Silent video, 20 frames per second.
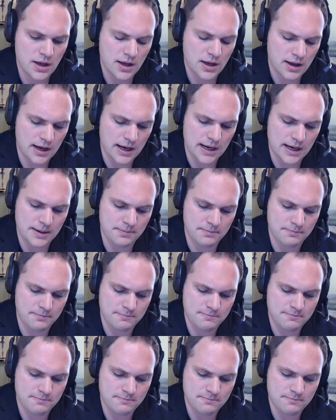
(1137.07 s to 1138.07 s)
Um,
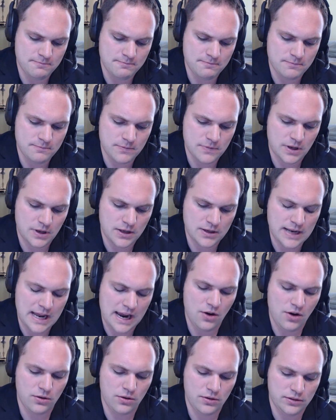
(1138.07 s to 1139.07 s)

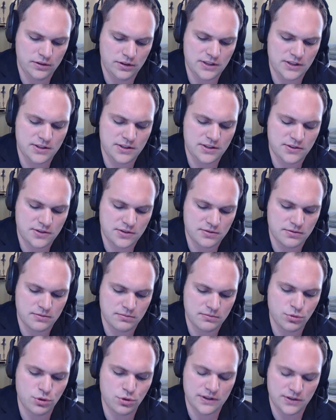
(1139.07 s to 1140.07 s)
now let's
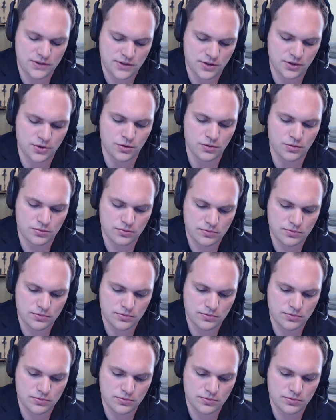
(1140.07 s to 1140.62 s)
move into